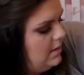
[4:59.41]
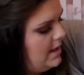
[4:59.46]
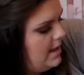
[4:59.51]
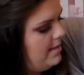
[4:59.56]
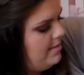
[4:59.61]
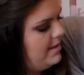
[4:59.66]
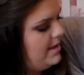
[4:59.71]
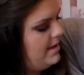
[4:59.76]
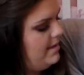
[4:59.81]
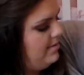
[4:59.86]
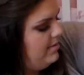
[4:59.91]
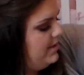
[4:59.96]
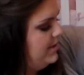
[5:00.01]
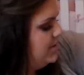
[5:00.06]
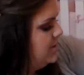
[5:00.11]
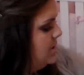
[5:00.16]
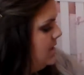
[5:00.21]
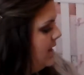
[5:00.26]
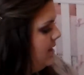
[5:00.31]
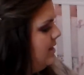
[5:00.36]
And then
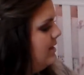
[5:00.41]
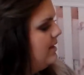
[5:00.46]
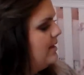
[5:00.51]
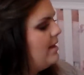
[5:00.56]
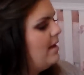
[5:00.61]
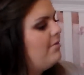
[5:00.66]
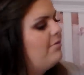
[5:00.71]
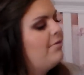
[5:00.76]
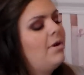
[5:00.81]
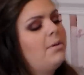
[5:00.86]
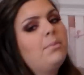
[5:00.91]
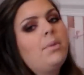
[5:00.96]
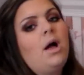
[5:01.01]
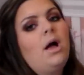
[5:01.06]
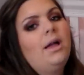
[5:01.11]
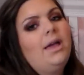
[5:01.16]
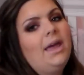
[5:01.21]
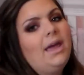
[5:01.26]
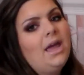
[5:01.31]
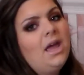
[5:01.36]
there's nothing in that front
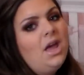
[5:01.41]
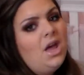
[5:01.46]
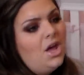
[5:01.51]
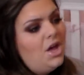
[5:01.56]
pocket.